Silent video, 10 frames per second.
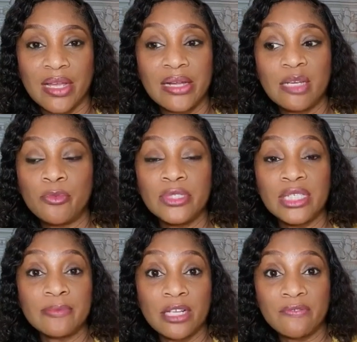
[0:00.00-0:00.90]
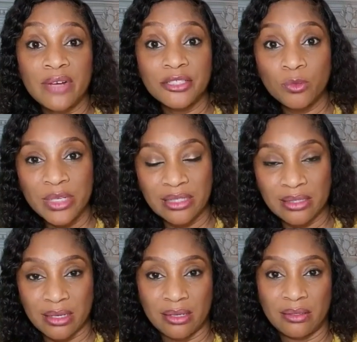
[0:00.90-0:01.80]
And he puts himself at
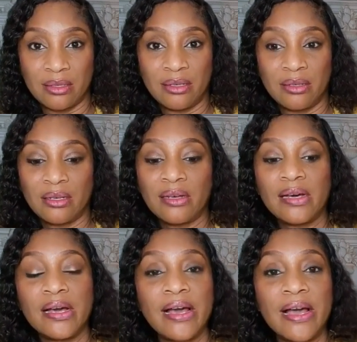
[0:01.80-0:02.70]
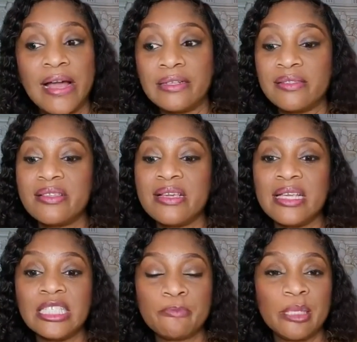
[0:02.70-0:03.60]
risk. And
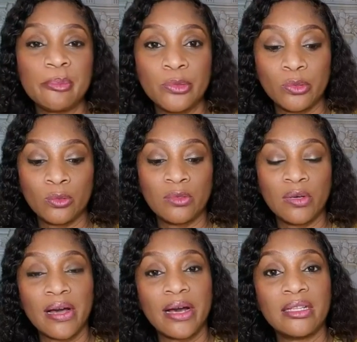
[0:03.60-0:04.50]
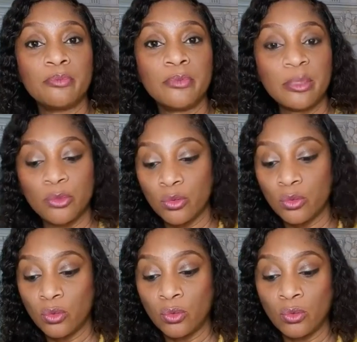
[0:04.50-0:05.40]
these people are the
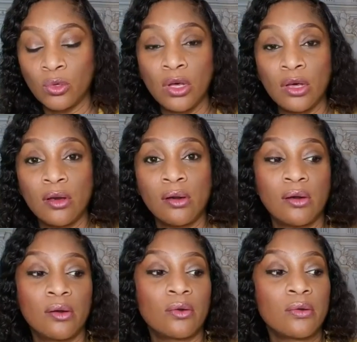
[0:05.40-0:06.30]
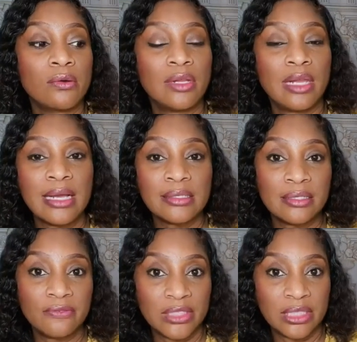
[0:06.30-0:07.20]
people who
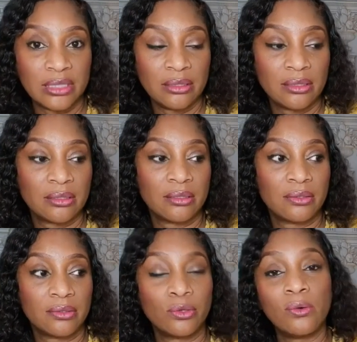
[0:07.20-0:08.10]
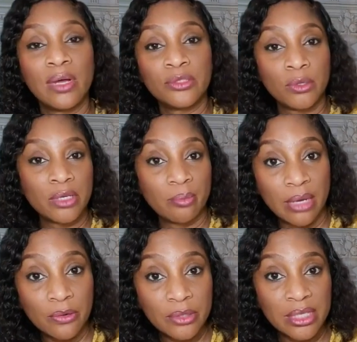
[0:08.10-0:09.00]
collectively go and talk
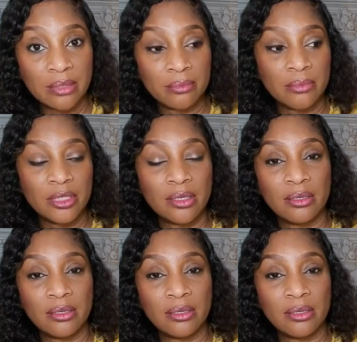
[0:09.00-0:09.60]
about him